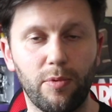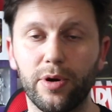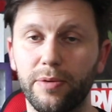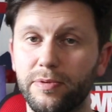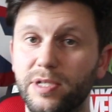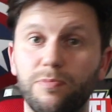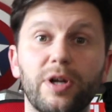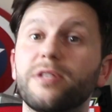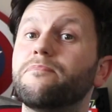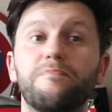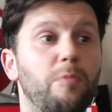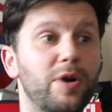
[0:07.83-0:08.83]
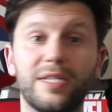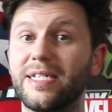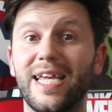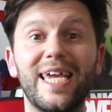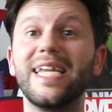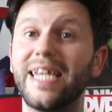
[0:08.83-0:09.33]
What does, what does, what does
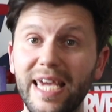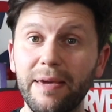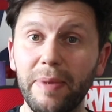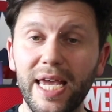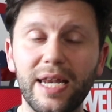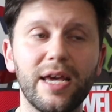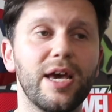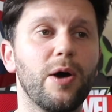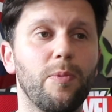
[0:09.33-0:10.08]
TD mean?